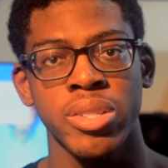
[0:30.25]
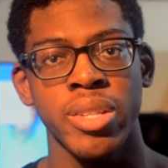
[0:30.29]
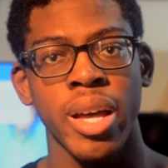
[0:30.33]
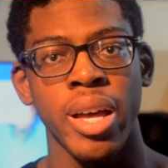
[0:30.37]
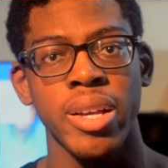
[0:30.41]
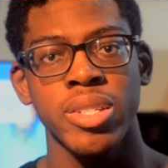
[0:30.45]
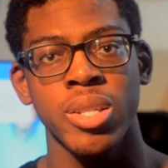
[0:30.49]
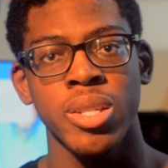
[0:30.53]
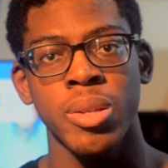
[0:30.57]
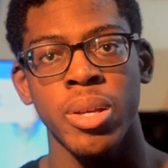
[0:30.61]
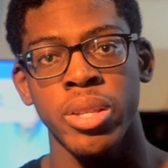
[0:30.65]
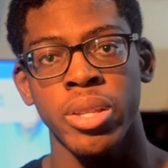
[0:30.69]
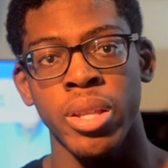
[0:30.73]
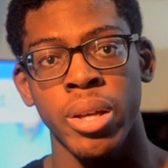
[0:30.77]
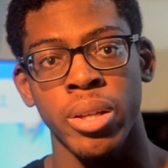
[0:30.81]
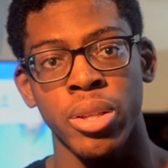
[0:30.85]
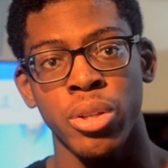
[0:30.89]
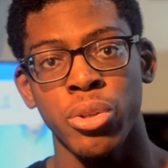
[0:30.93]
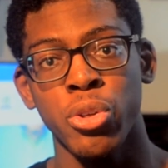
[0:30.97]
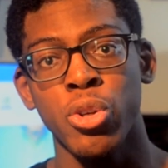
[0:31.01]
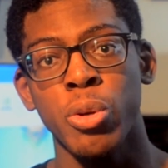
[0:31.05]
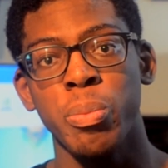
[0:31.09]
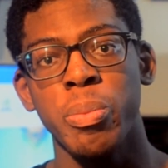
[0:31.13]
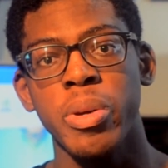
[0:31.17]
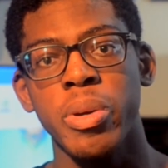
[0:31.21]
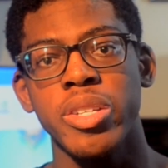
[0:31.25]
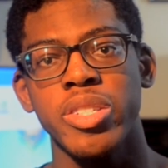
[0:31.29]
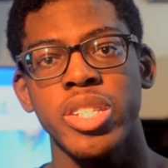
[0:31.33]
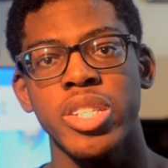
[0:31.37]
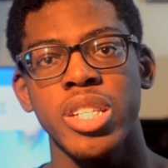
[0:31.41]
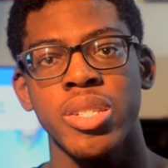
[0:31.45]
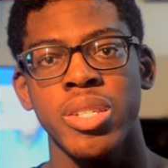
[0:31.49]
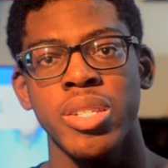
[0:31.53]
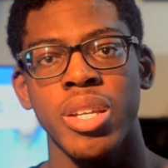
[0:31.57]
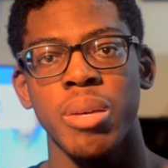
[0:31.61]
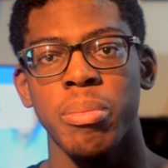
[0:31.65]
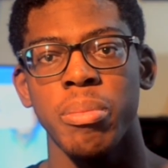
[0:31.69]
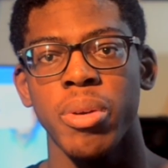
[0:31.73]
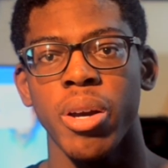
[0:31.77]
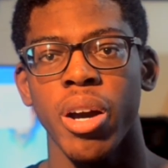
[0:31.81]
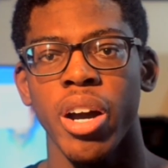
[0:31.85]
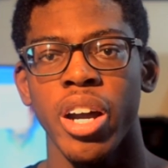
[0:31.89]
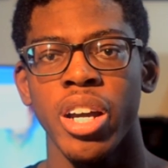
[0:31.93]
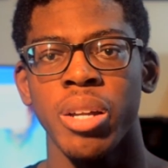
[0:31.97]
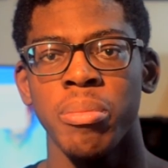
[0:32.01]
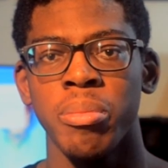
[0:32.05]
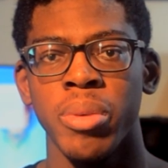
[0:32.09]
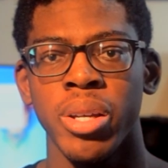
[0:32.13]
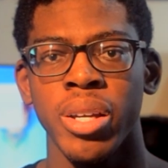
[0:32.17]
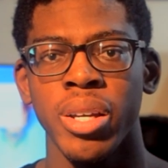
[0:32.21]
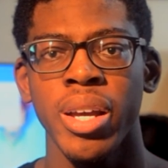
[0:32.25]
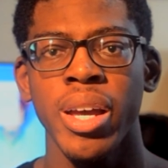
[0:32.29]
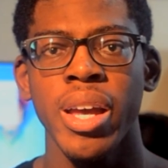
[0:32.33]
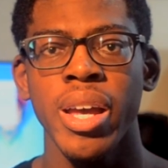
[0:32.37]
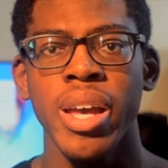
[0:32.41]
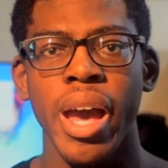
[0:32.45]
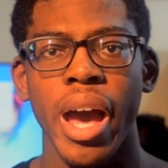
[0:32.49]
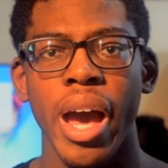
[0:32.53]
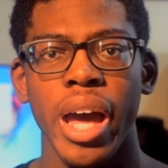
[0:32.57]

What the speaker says: So that's the new PC sitting behind me.